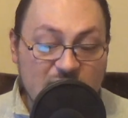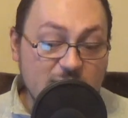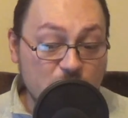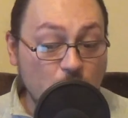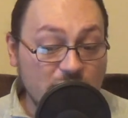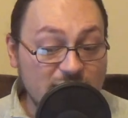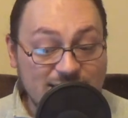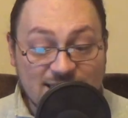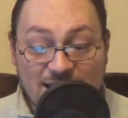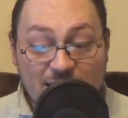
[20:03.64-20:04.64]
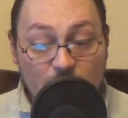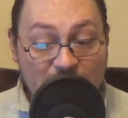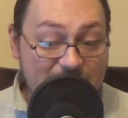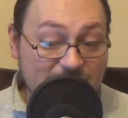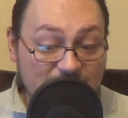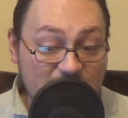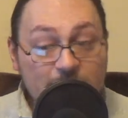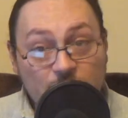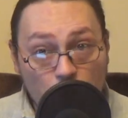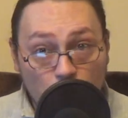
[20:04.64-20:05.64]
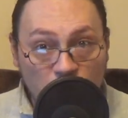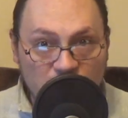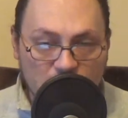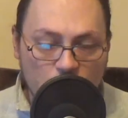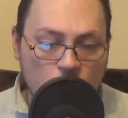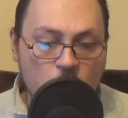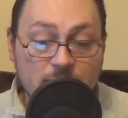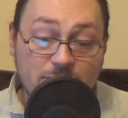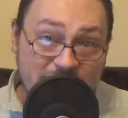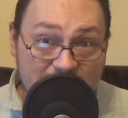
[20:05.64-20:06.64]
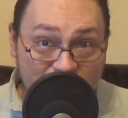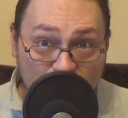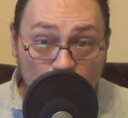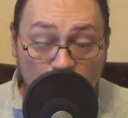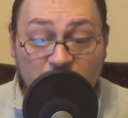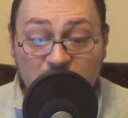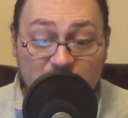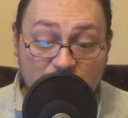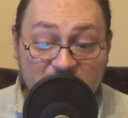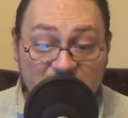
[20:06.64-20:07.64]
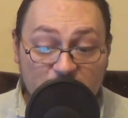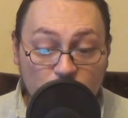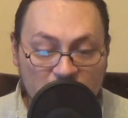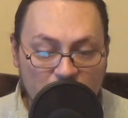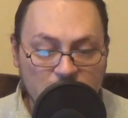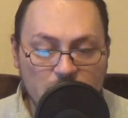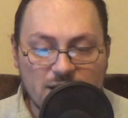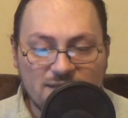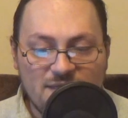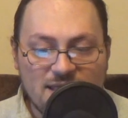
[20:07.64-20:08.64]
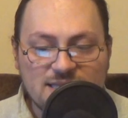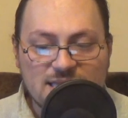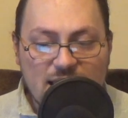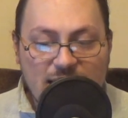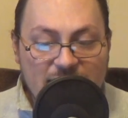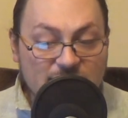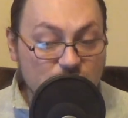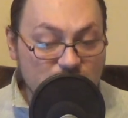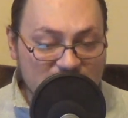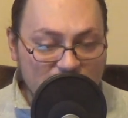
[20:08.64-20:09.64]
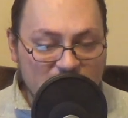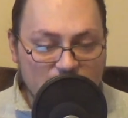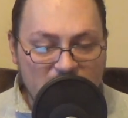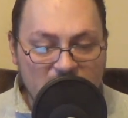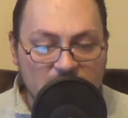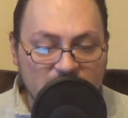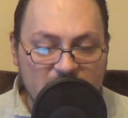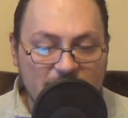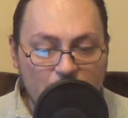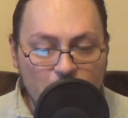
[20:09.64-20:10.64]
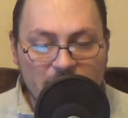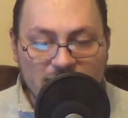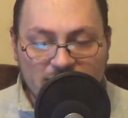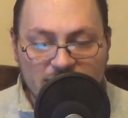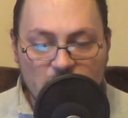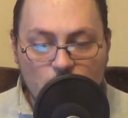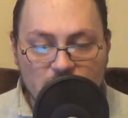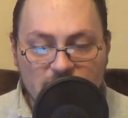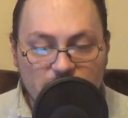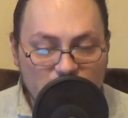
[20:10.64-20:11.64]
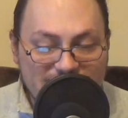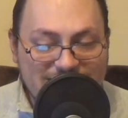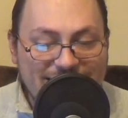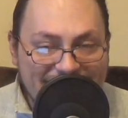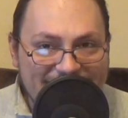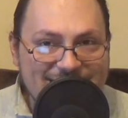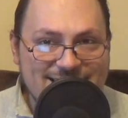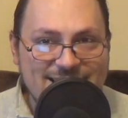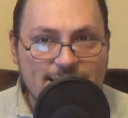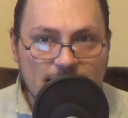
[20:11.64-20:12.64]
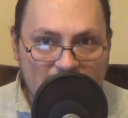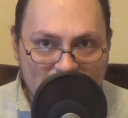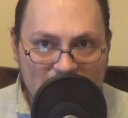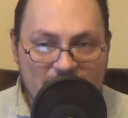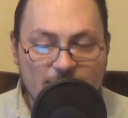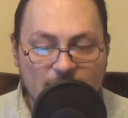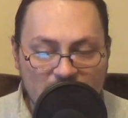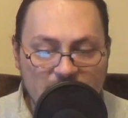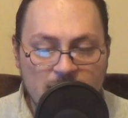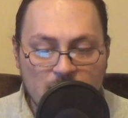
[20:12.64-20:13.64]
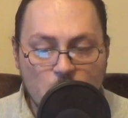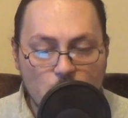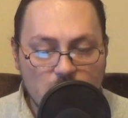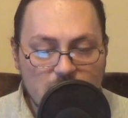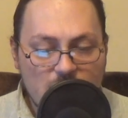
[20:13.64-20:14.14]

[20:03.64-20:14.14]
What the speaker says: the protests now had evolved, or devolved, depending on how you look at things, into something bigger. The annulment of the order just isn't enough anymore.